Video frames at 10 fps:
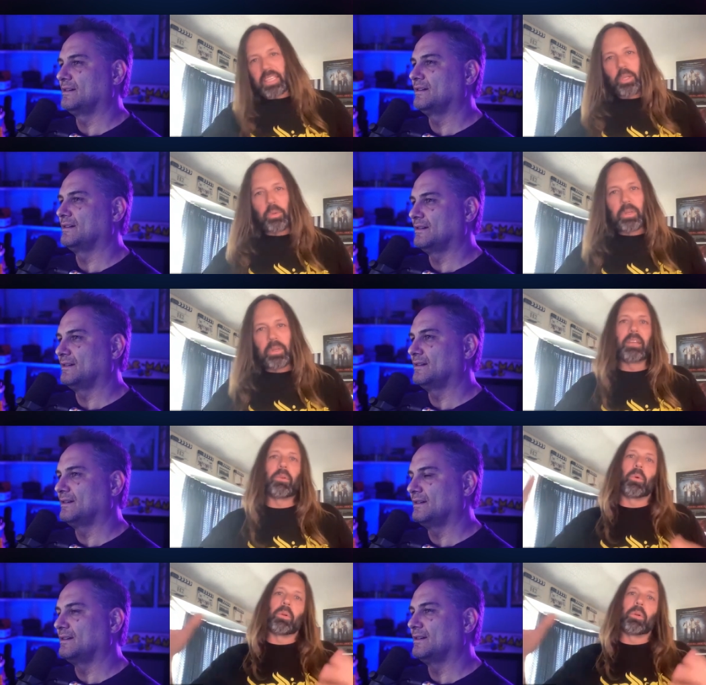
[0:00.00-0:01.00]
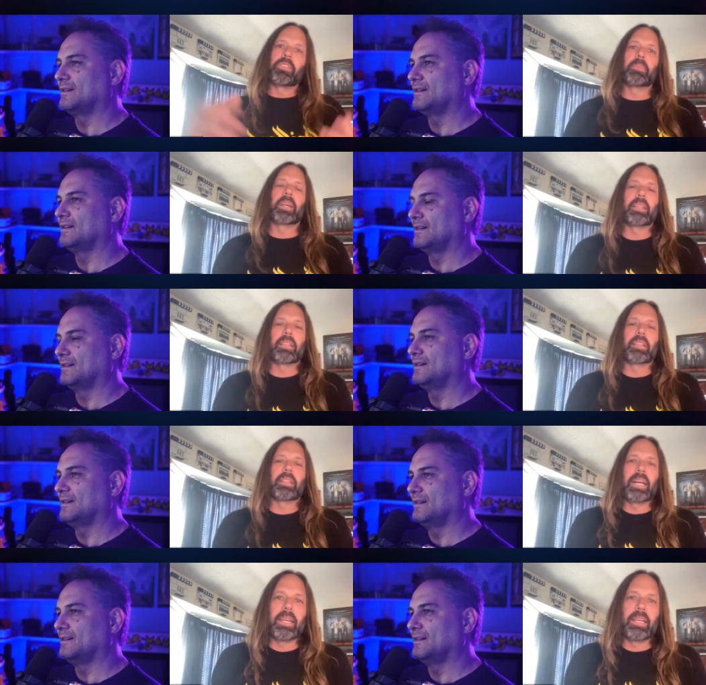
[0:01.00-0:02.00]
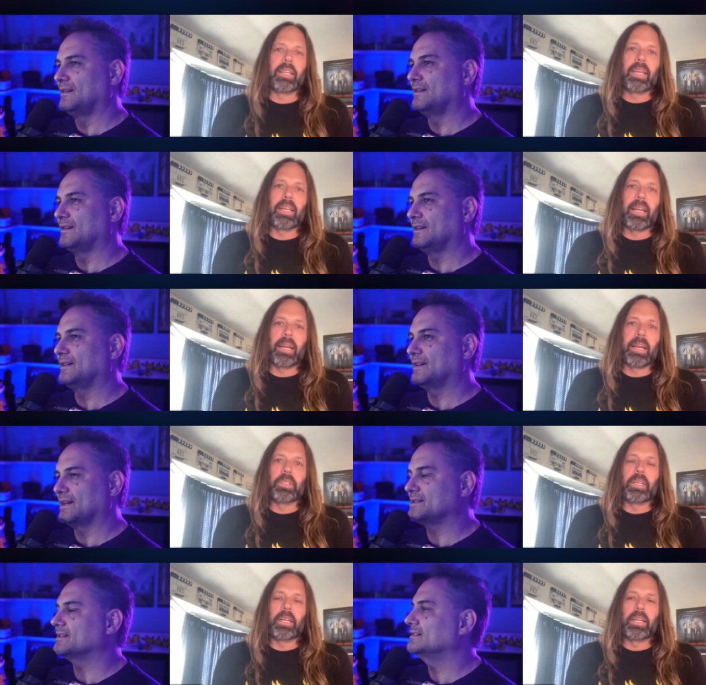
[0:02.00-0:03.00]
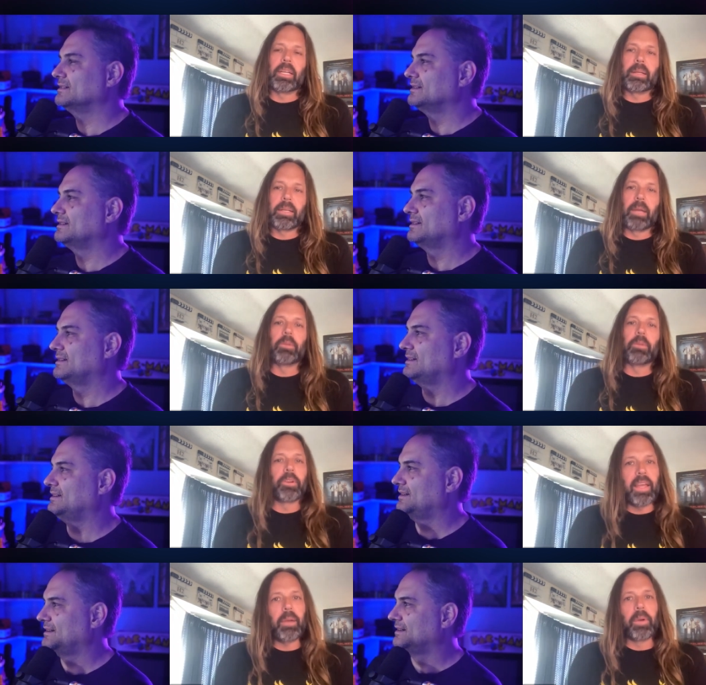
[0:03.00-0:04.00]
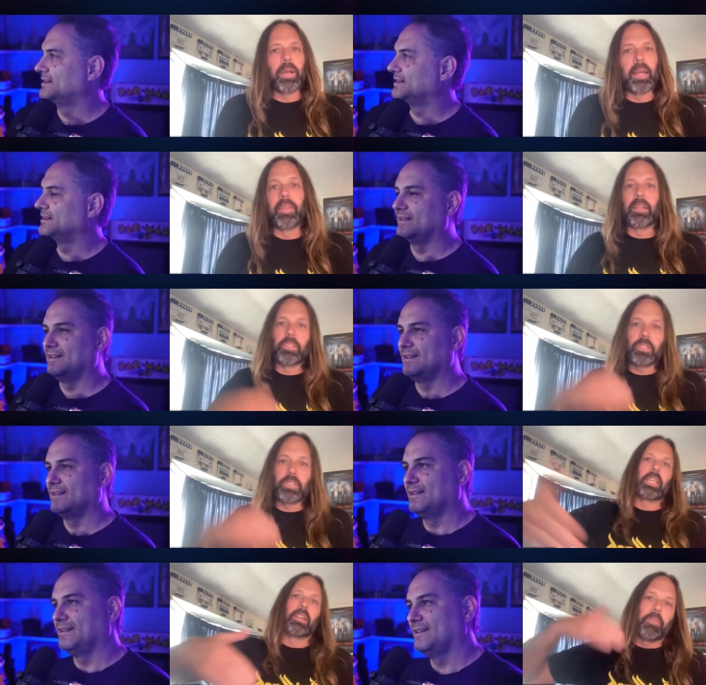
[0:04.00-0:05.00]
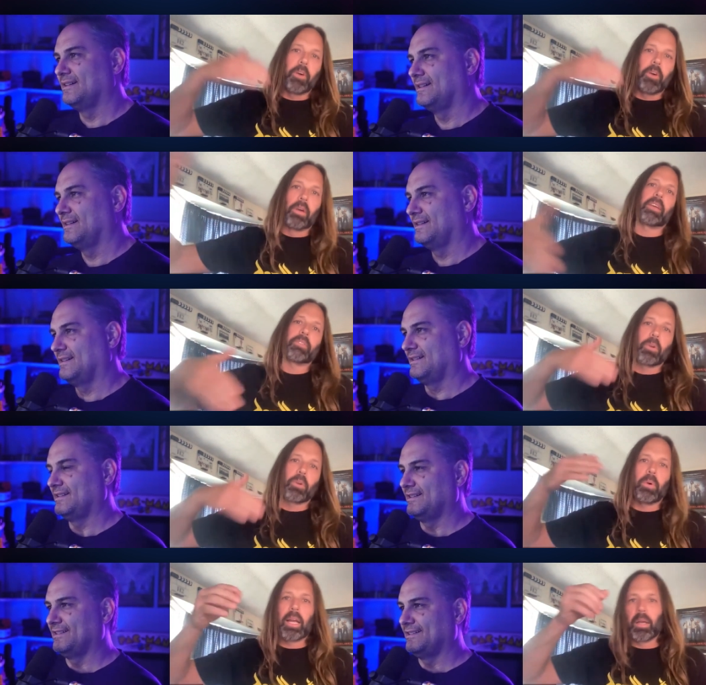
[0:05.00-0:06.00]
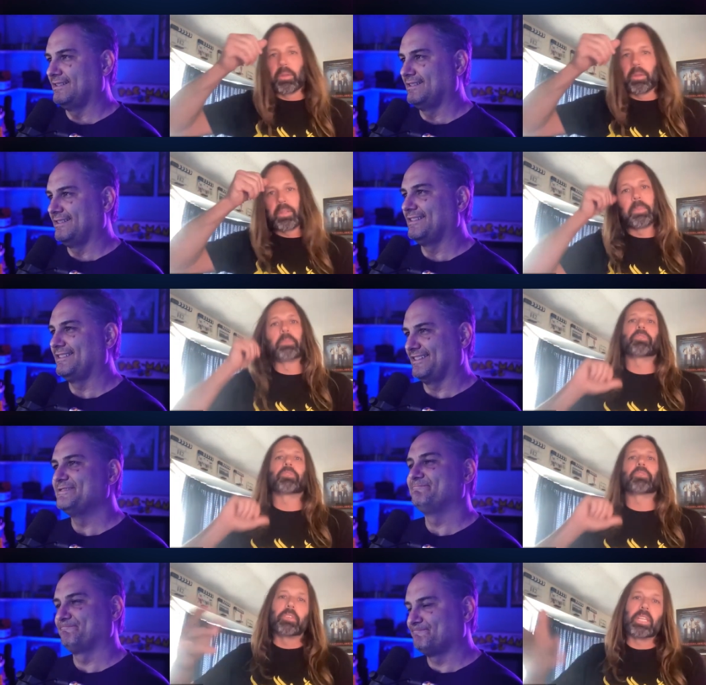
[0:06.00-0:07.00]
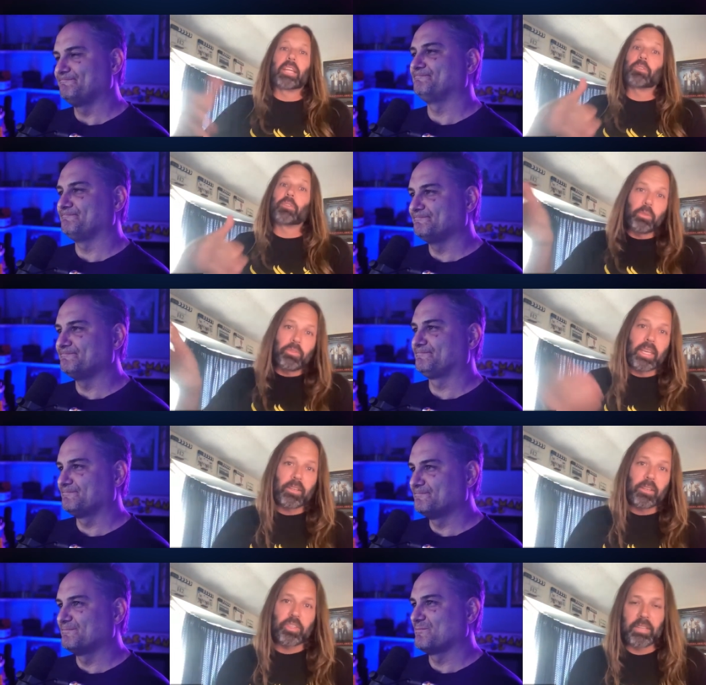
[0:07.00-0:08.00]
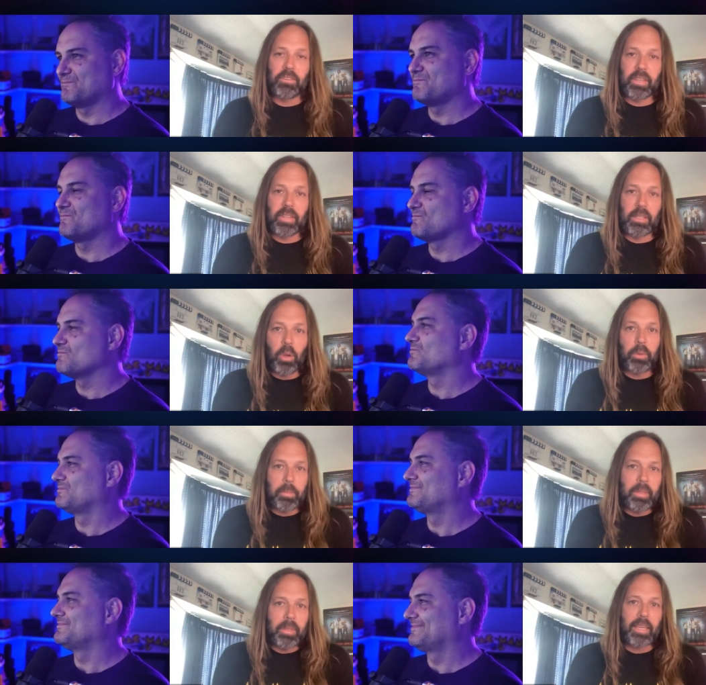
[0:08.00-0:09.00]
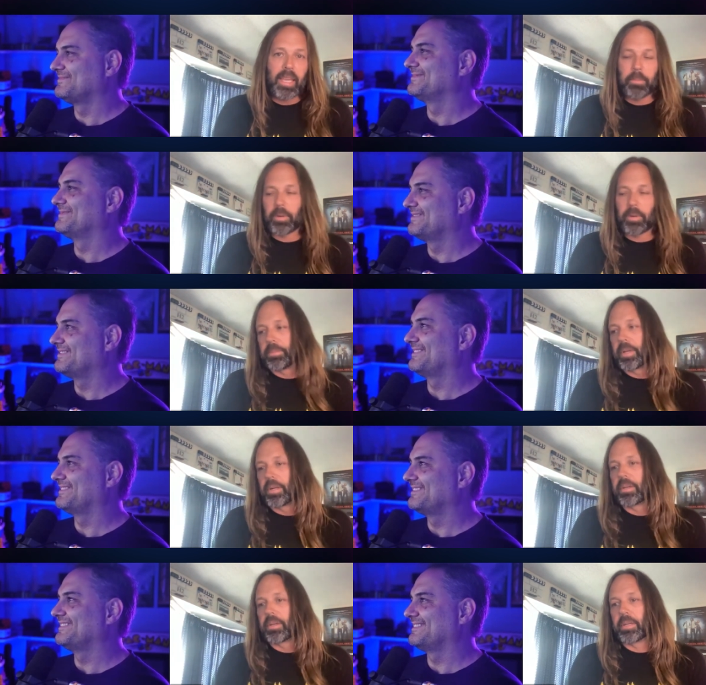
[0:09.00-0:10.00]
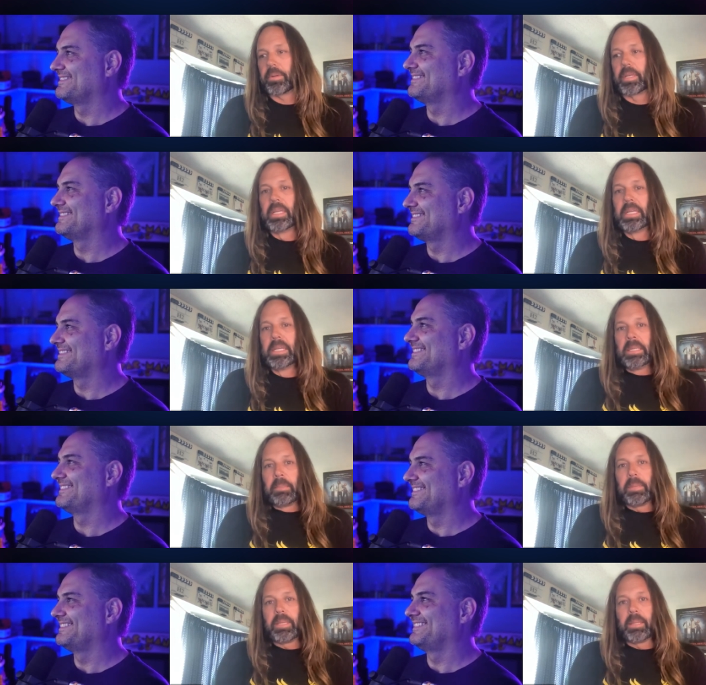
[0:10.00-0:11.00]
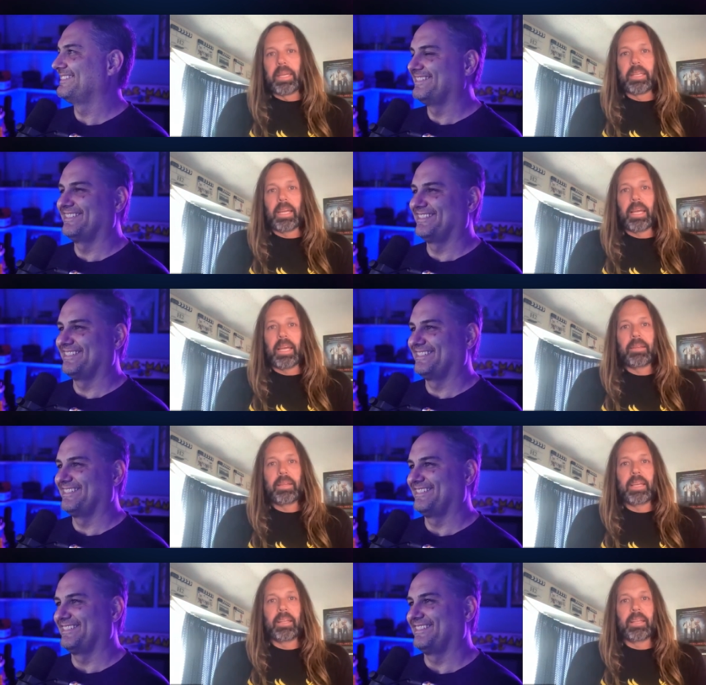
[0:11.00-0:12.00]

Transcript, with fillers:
Speaker 1: a second unit or something like that, and gotcha. and I would. Uh, I learned it that way. And then it just it evolves after a while and people start giving you a chance. Or you take your chance and say, no, I want to be the A camera operator, you know, and be the main guy.